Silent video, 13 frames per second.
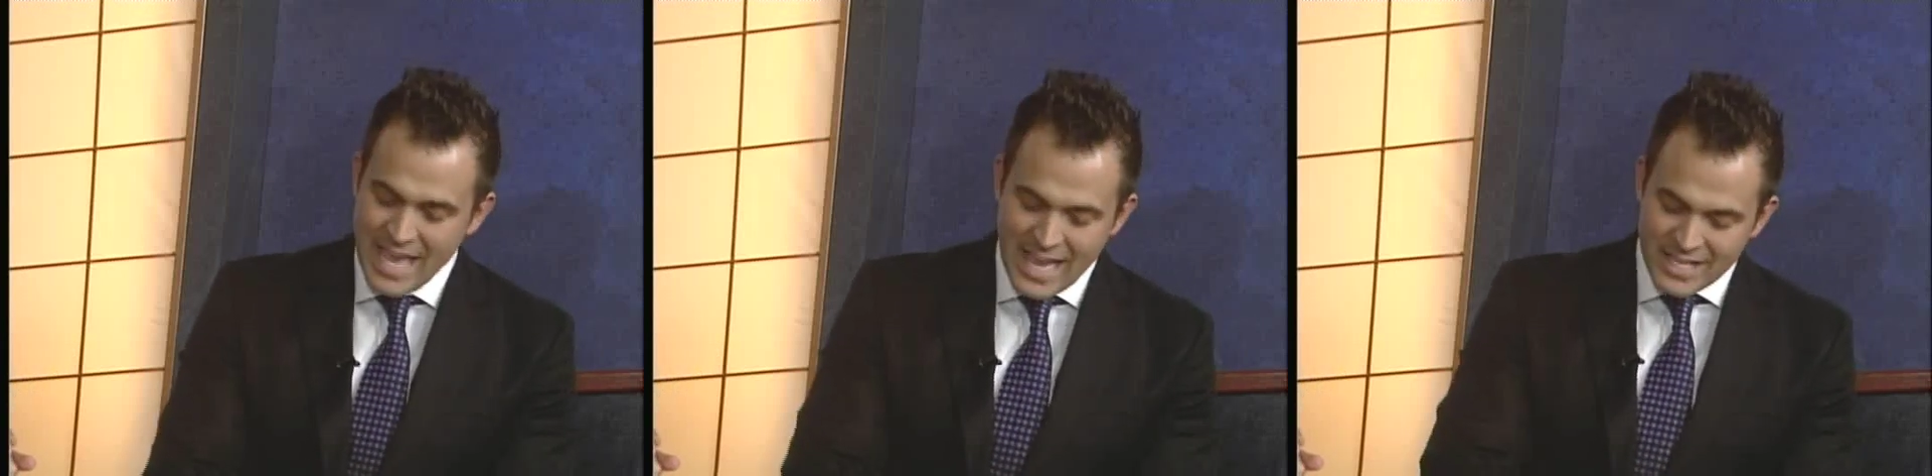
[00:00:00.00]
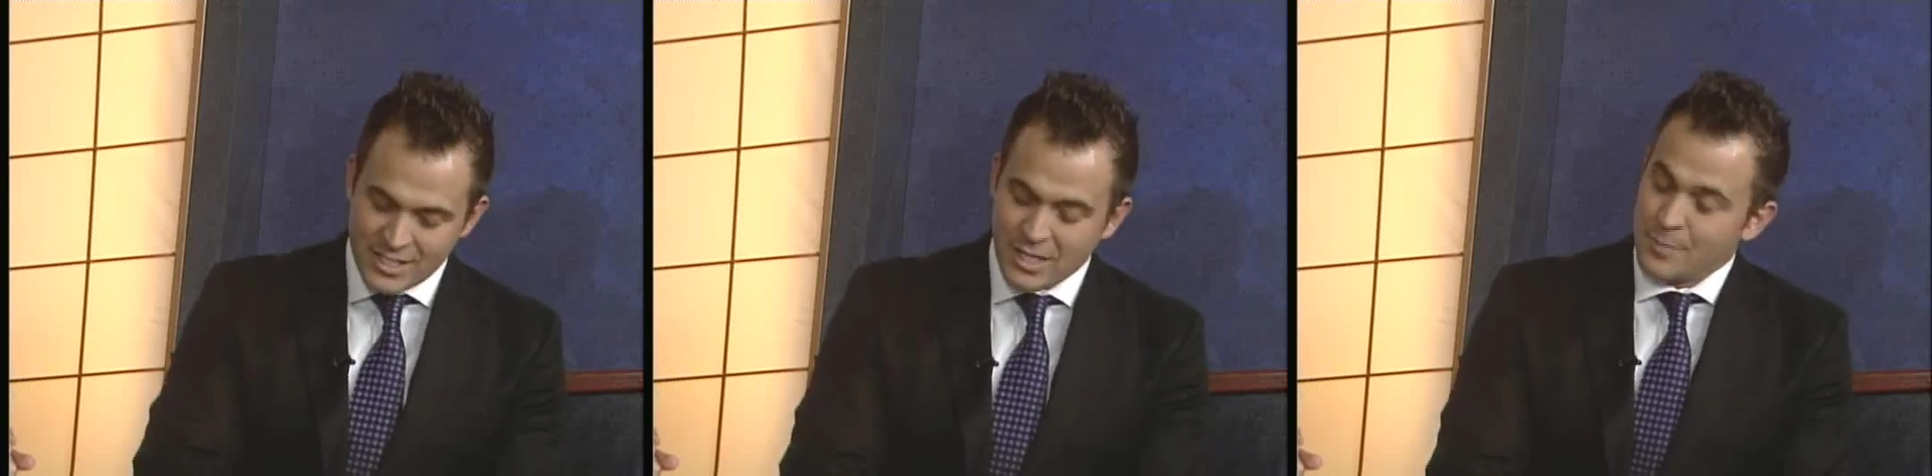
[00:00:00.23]

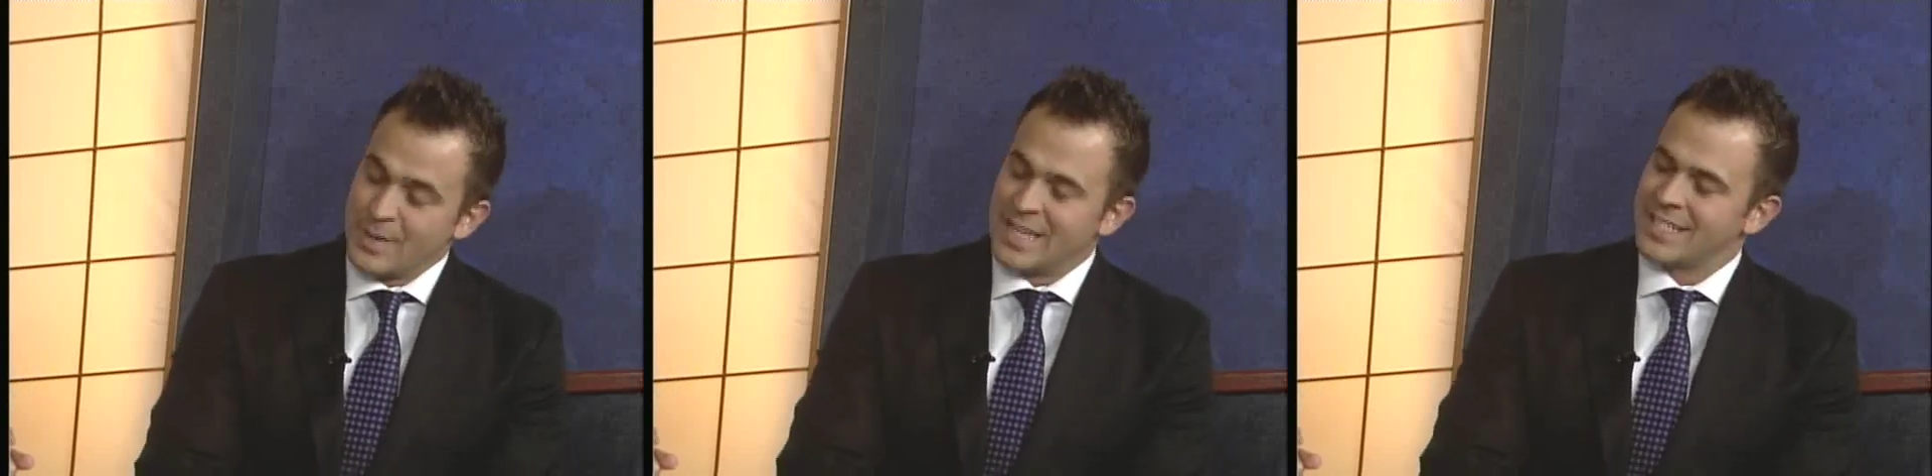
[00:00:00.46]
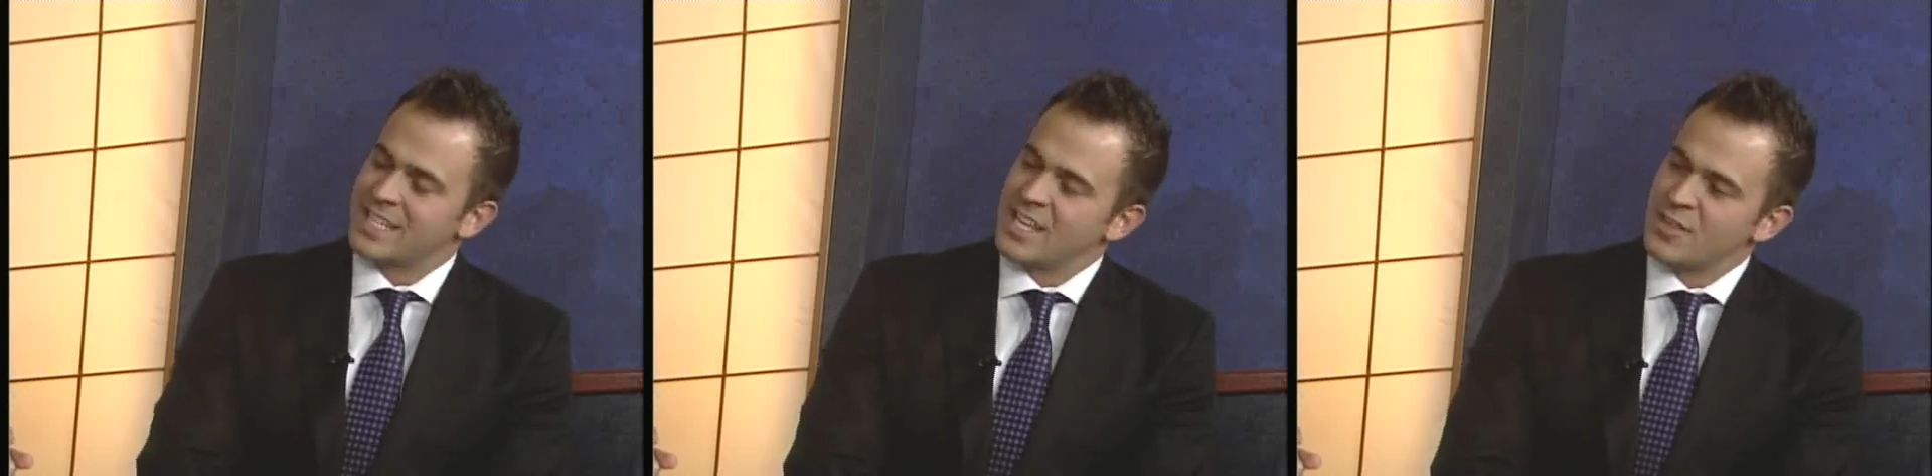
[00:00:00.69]
It's going to be
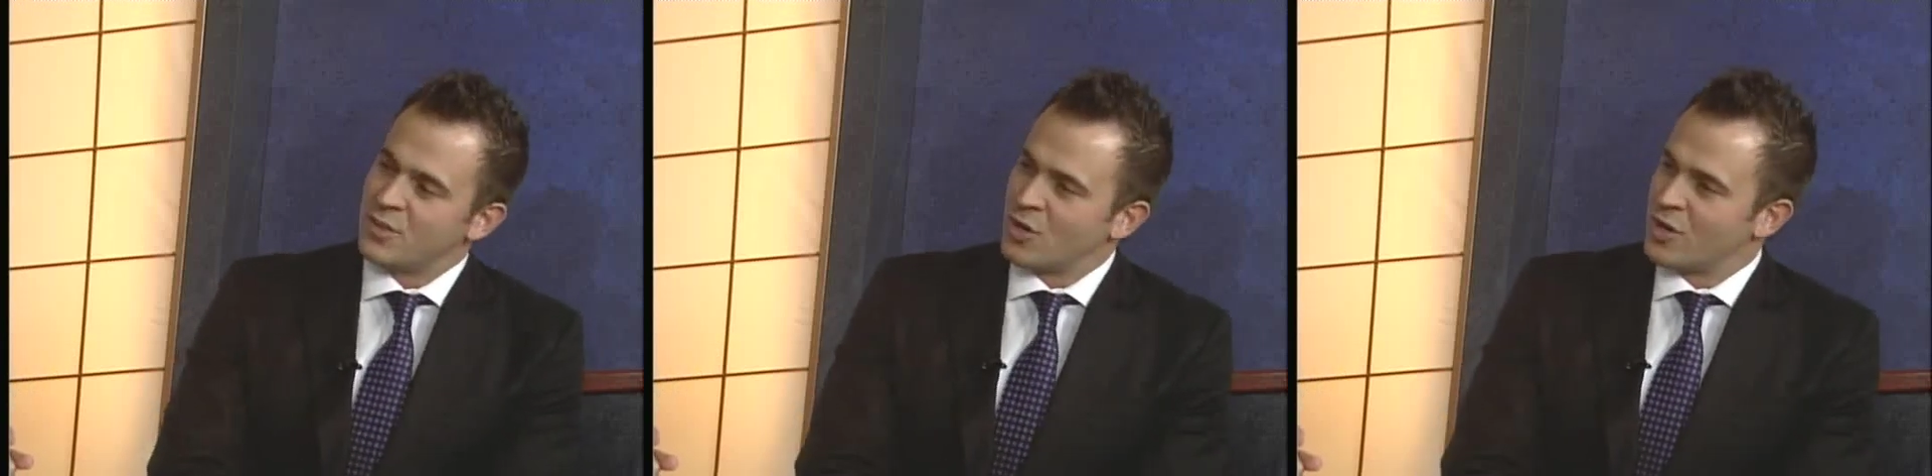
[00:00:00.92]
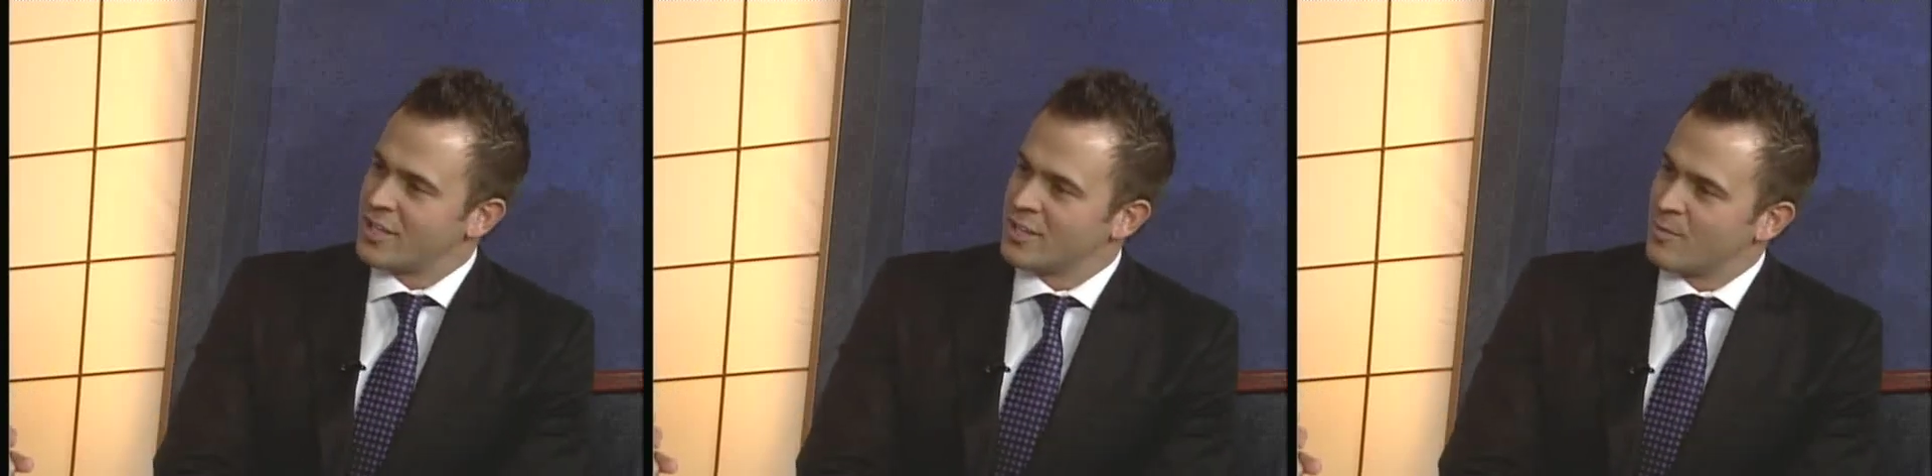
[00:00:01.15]
at
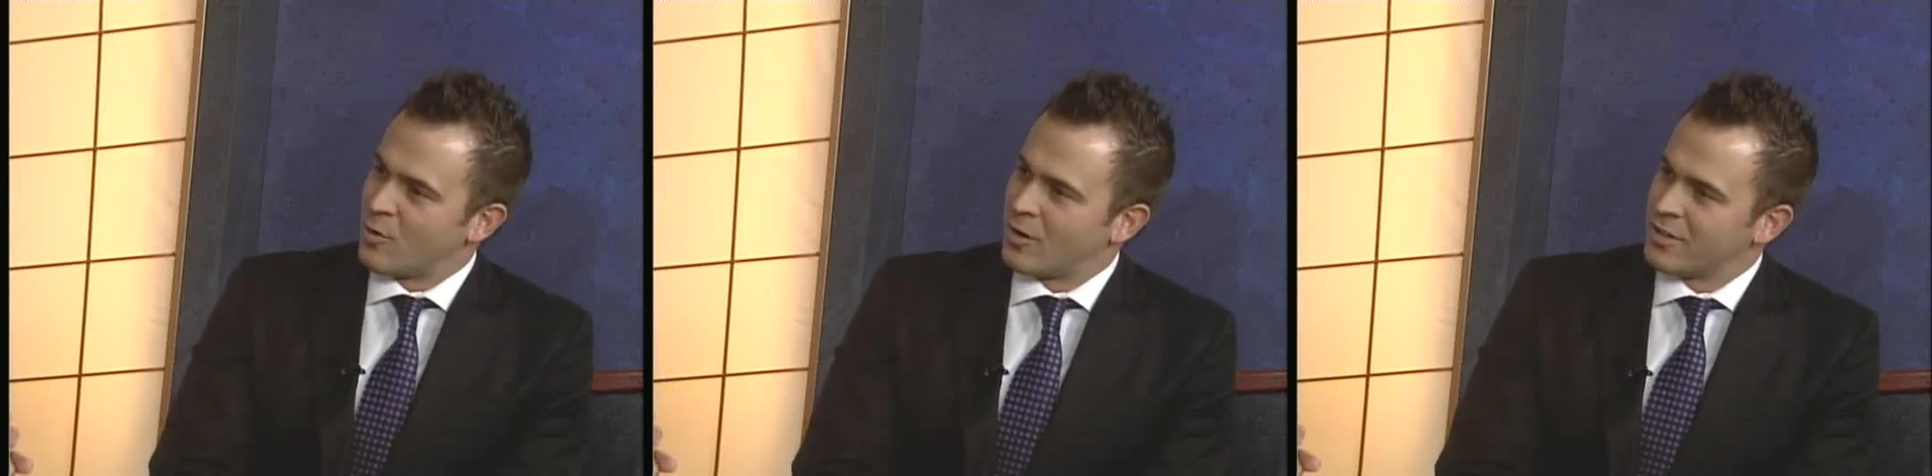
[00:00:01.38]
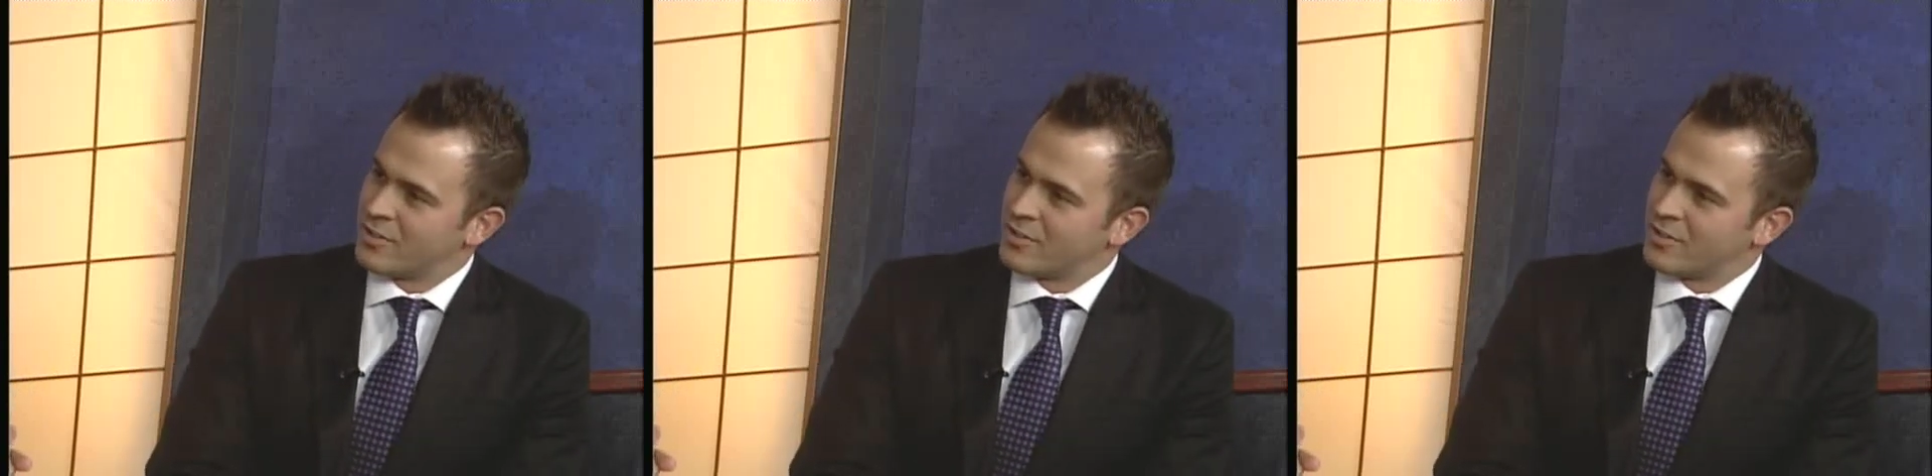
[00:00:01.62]
10:30 in the morning